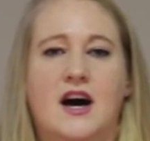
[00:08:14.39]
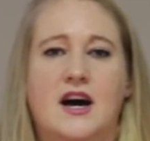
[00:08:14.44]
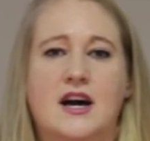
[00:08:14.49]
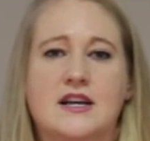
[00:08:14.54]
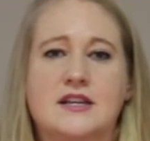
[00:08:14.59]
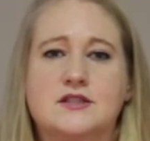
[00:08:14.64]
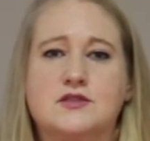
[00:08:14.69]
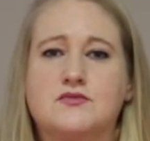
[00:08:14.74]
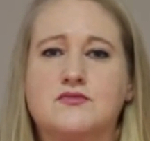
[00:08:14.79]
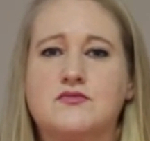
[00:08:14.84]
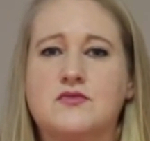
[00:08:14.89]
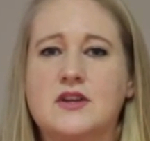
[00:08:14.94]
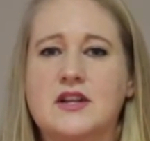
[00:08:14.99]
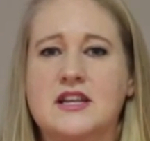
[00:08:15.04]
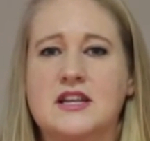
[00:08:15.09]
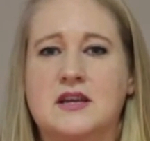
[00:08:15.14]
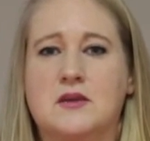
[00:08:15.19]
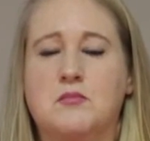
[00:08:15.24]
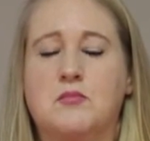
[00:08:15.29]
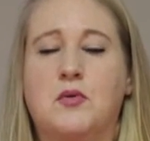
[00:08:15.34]
is
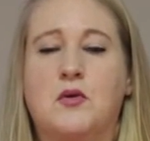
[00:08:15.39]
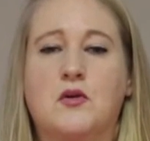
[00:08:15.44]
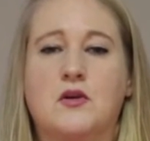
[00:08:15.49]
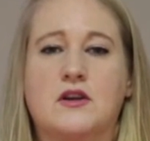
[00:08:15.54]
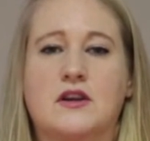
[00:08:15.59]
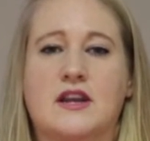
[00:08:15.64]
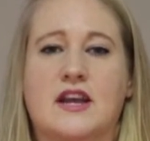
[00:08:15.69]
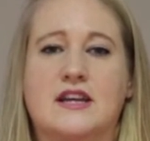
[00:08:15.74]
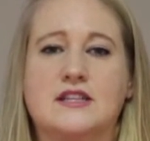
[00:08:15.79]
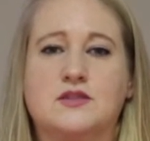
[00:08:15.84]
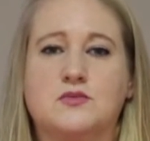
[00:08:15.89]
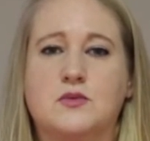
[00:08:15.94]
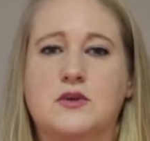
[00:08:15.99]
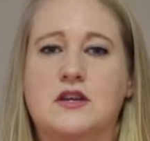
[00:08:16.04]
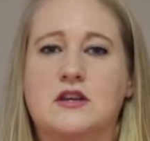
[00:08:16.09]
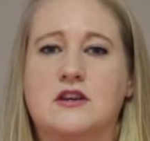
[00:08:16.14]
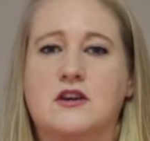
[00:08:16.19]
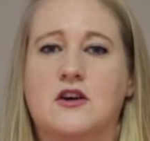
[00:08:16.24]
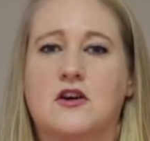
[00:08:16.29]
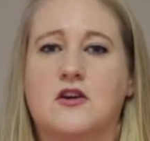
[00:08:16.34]
really important as we
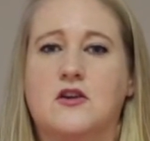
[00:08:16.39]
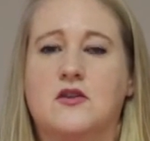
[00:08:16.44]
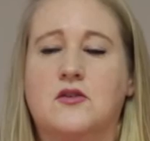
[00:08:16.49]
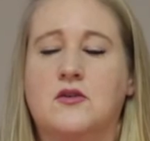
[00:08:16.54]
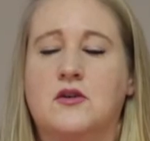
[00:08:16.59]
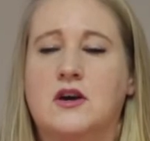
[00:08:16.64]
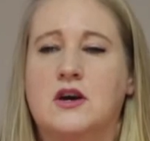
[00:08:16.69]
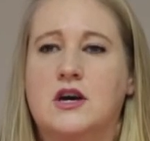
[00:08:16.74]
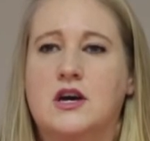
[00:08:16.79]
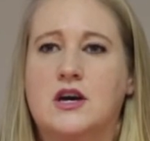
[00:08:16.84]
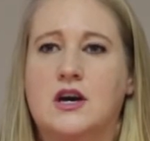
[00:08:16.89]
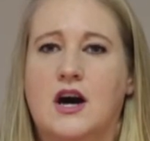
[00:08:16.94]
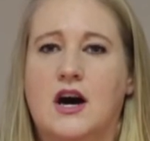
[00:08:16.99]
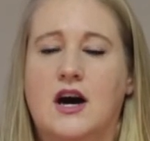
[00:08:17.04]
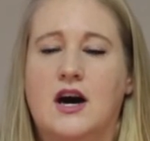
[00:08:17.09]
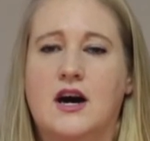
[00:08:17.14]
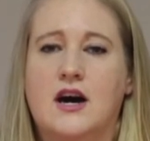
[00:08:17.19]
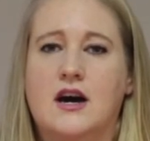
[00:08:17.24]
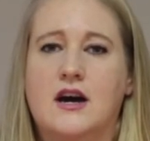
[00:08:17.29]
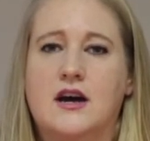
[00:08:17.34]
go
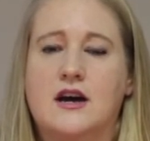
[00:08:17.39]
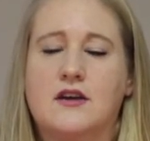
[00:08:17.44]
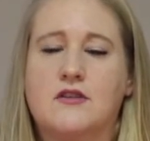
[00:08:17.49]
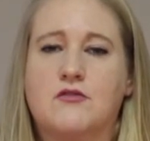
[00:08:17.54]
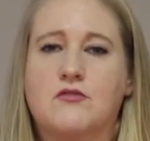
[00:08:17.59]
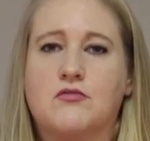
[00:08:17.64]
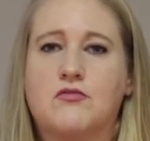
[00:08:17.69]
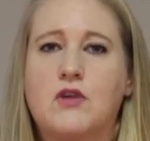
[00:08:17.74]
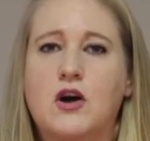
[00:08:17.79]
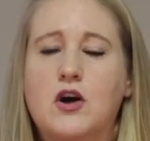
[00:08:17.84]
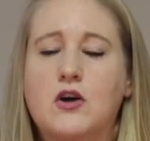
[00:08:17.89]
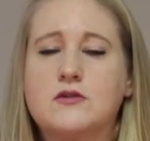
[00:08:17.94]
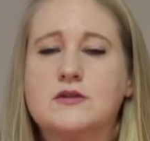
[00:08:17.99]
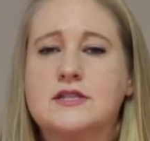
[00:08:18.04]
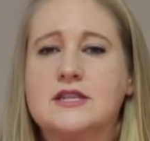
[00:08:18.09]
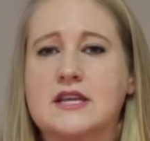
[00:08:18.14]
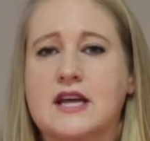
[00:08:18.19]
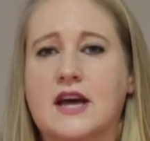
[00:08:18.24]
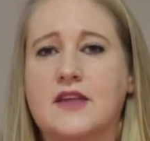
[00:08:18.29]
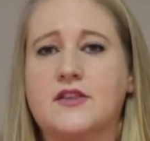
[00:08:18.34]
grow
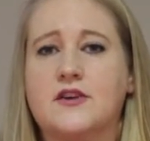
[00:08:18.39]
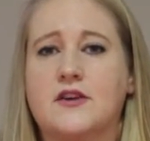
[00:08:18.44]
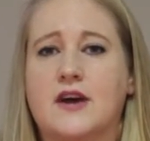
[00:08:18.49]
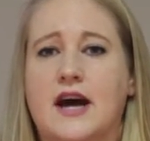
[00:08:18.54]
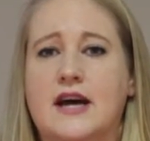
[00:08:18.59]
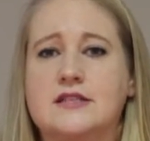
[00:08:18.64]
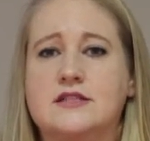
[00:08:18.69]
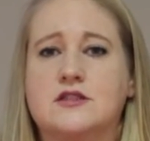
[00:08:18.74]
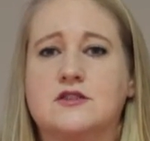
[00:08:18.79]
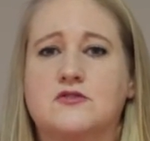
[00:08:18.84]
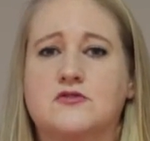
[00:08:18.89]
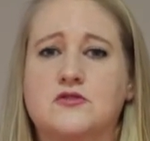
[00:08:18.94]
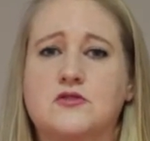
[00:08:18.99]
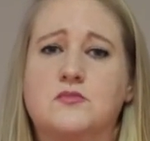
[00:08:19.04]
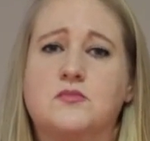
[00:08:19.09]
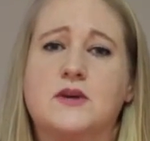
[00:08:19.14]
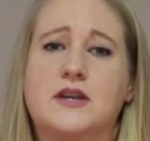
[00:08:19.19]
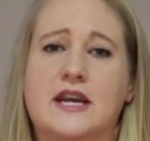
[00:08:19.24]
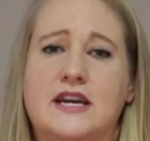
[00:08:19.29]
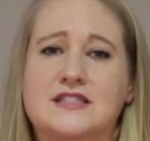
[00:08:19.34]
together as a
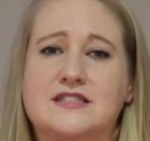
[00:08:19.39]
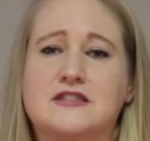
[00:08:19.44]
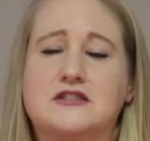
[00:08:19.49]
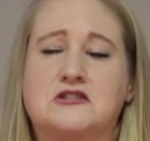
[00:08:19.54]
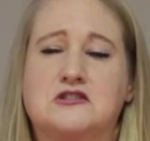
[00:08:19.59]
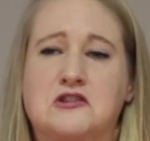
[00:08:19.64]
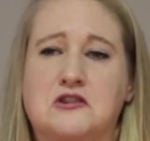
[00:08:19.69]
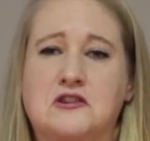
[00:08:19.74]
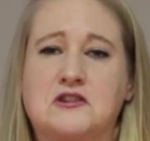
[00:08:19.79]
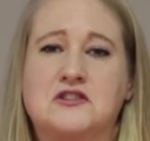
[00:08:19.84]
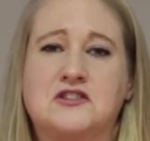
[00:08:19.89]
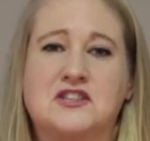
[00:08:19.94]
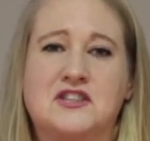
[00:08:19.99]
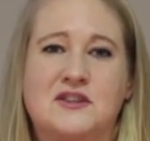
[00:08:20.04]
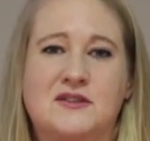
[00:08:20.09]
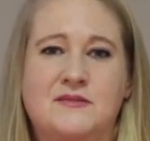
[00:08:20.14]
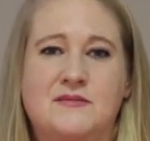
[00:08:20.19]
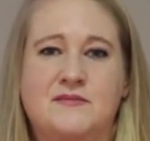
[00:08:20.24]
group and as a church.